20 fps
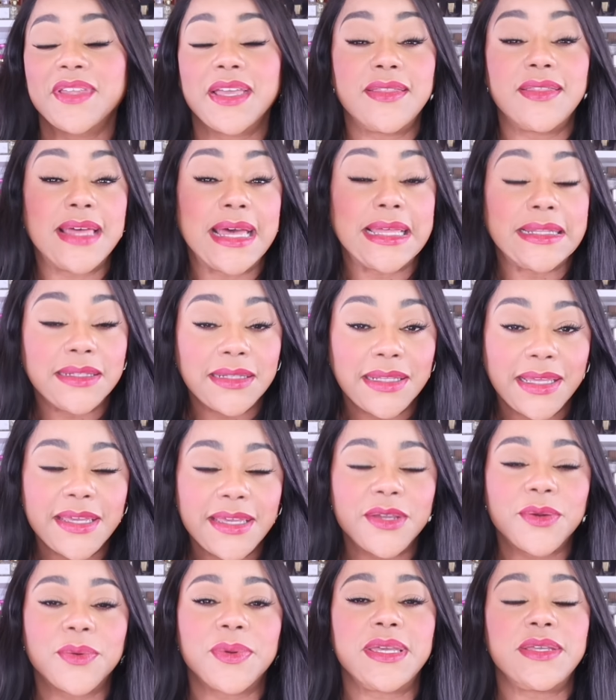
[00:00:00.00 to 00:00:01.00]
that
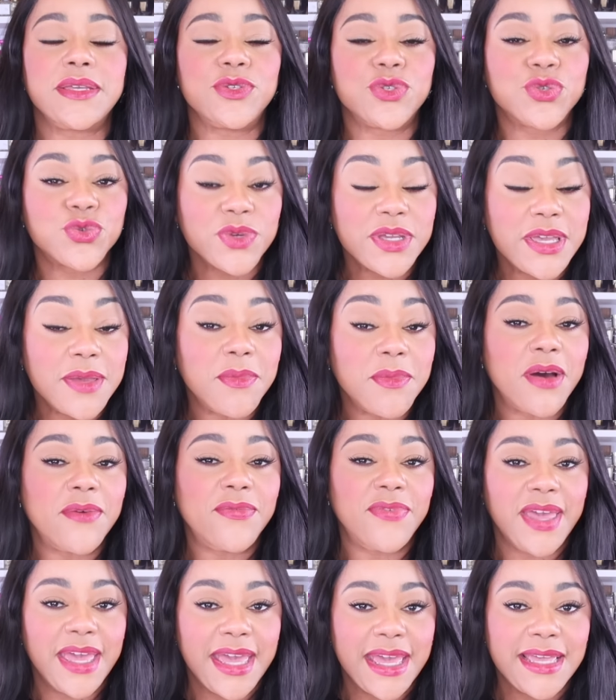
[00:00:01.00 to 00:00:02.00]
layering Dream
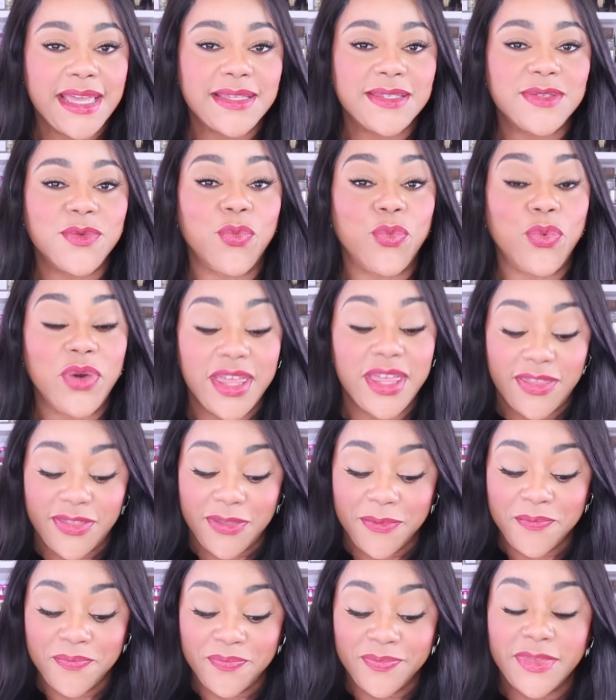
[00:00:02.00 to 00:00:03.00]
of Haze with
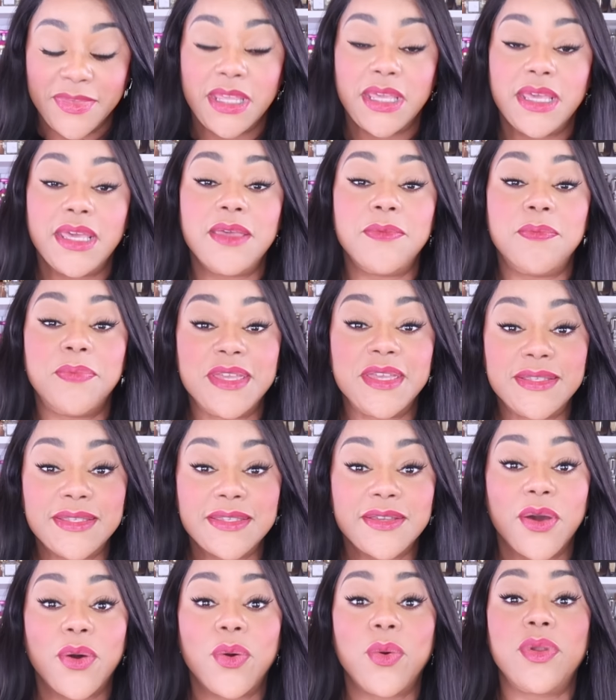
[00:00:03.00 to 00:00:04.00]

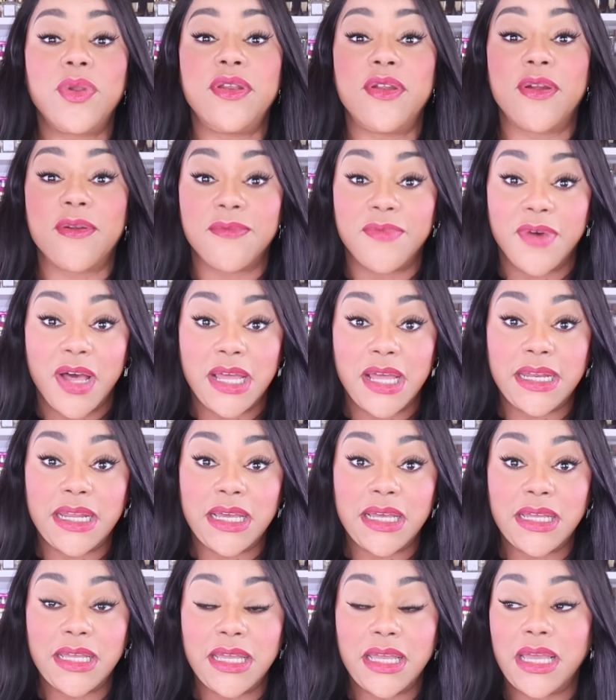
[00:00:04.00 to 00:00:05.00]
Hibisco
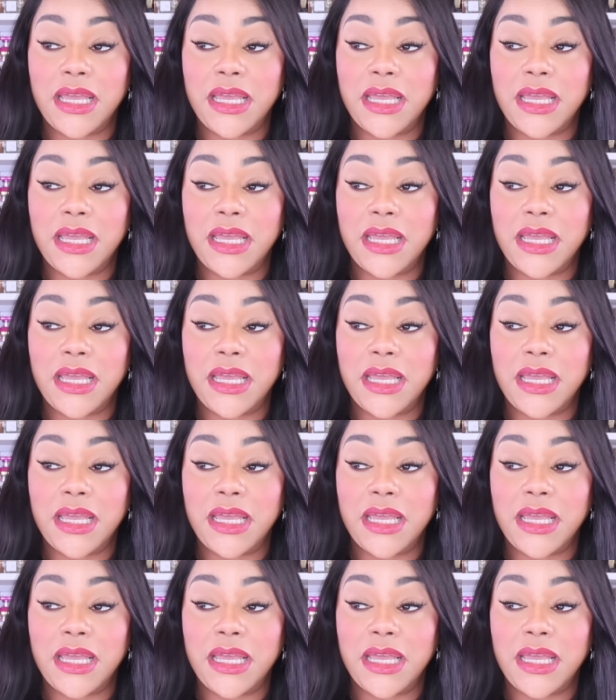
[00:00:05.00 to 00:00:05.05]
Nirvana